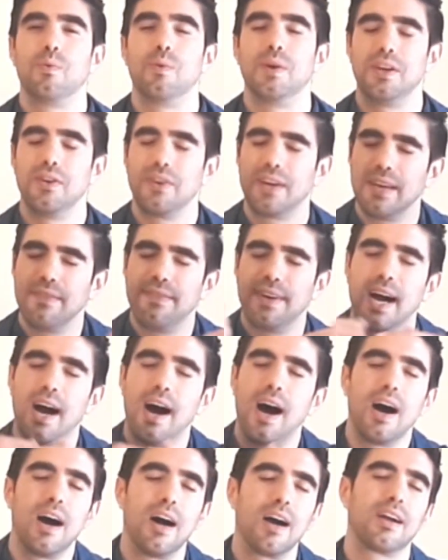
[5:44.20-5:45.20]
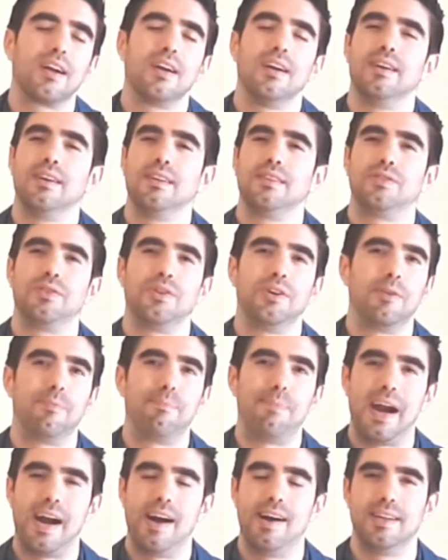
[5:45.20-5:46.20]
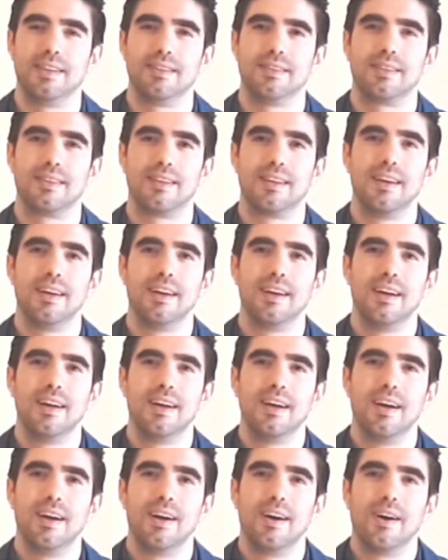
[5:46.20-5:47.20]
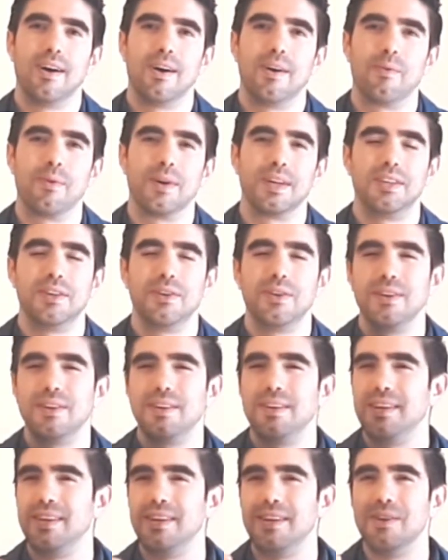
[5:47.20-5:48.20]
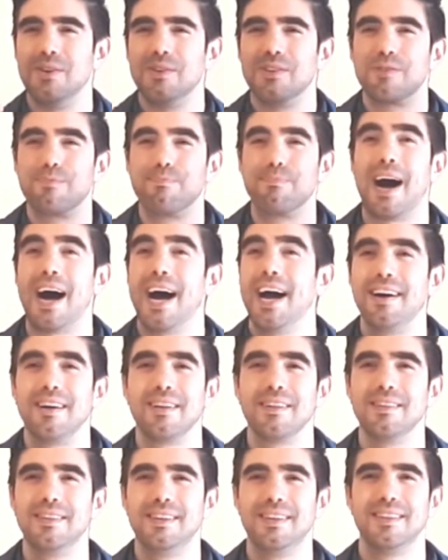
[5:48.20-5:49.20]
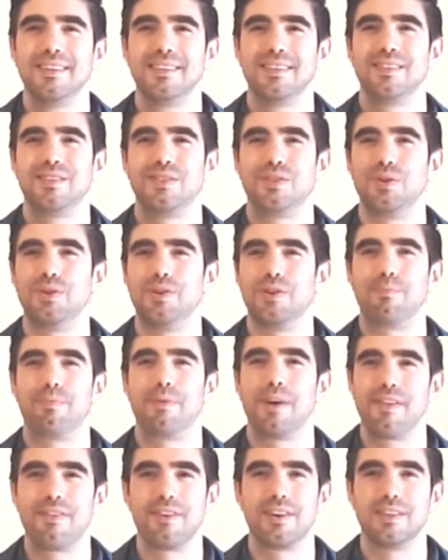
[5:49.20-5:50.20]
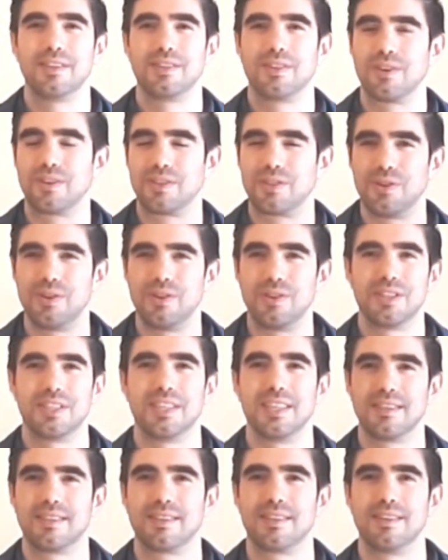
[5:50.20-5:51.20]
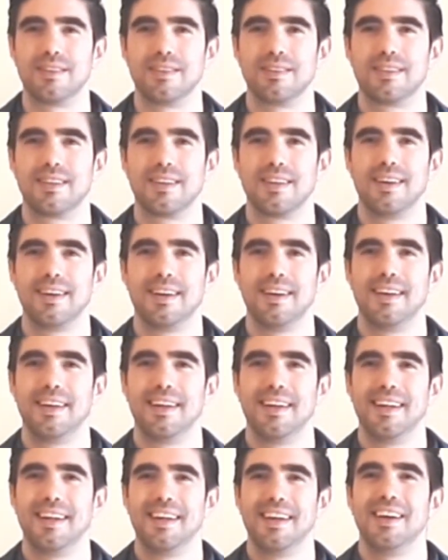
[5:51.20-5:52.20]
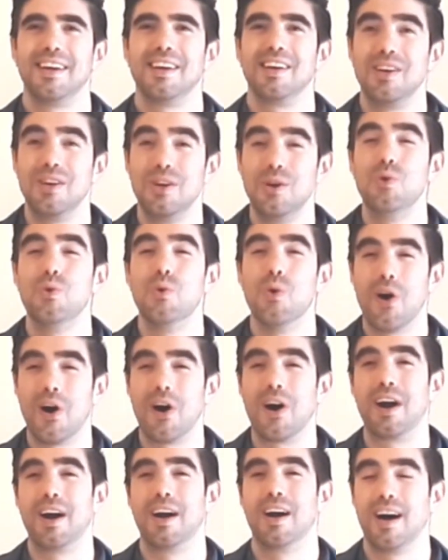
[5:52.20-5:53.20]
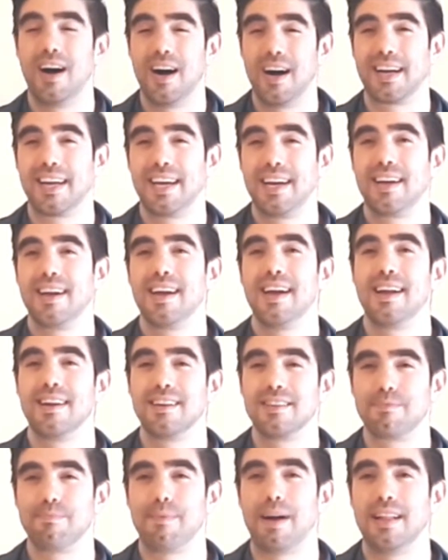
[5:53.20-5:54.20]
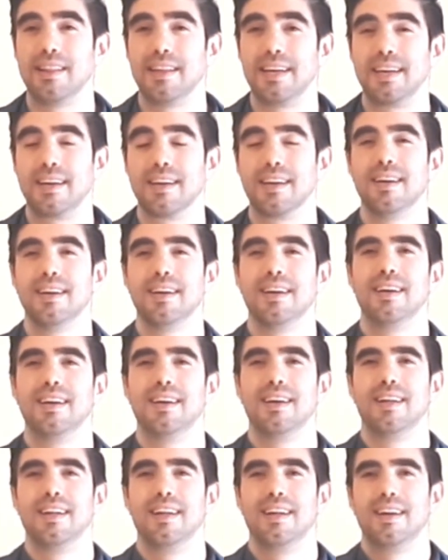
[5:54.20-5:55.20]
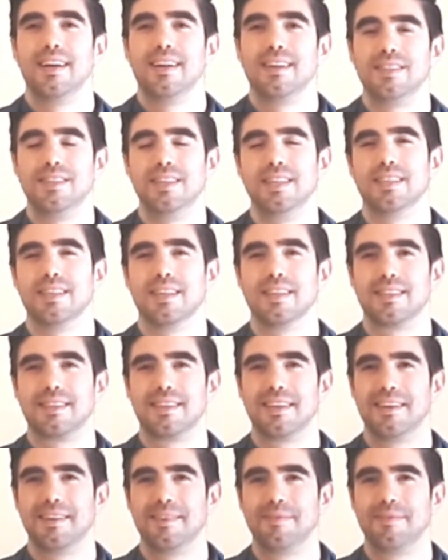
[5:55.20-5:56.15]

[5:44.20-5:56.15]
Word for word: when you give a hug to your parents, when you, you smile to your brothers or to your sisters. You are hugging and smiling Jesus.